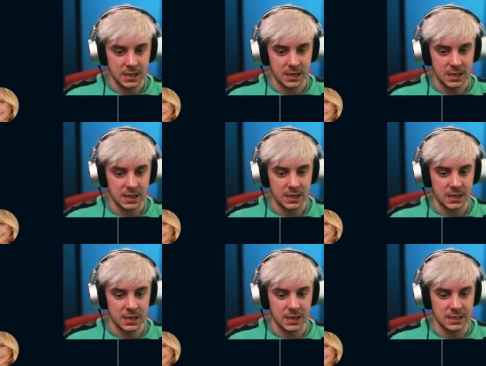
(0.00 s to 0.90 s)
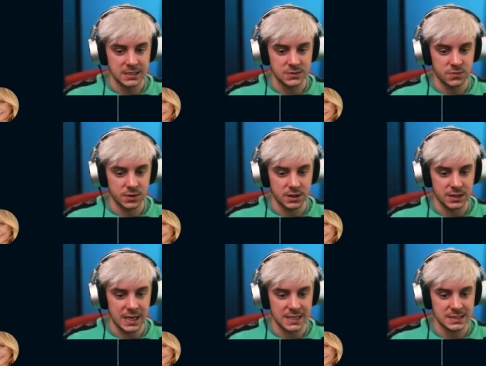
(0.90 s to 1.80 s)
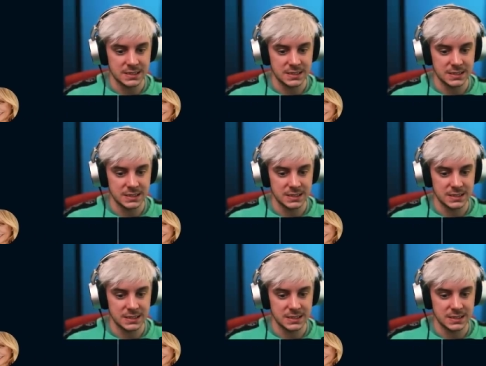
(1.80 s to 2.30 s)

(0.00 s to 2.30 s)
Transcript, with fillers: Uh, he's worth less.